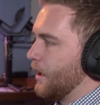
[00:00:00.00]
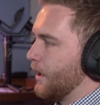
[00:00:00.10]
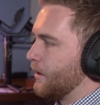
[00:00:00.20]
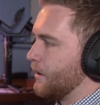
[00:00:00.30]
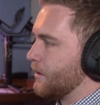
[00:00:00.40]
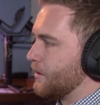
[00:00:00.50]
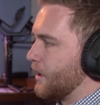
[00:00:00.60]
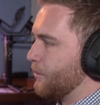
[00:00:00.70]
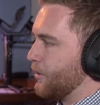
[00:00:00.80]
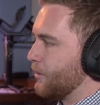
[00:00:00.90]
and then the
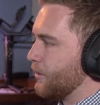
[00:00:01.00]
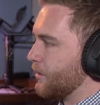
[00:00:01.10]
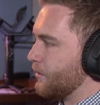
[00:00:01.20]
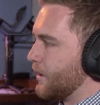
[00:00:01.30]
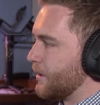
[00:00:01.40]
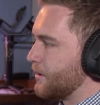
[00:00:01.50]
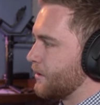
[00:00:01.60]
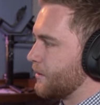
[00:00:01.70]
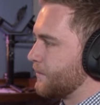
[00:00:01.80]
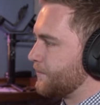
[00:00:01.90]
same with all the
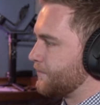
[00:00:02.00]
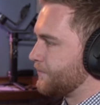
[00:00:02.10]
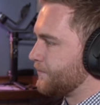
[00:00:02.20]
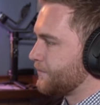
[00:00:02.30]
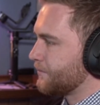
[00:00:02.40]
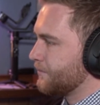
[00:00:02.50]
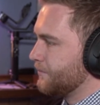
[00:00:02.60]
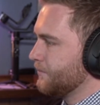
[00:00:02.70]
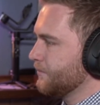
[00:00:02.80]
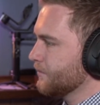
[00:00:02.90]
rest.
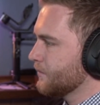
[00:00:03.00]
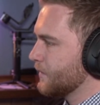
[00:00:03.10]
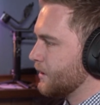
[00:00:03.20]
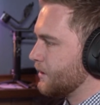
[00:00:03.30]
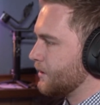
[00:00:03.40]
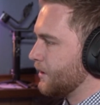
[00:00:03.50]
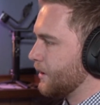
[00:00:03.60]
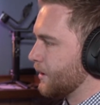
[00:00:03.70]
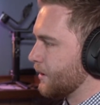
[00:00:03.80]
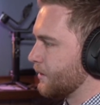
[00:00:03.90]
Let's see here.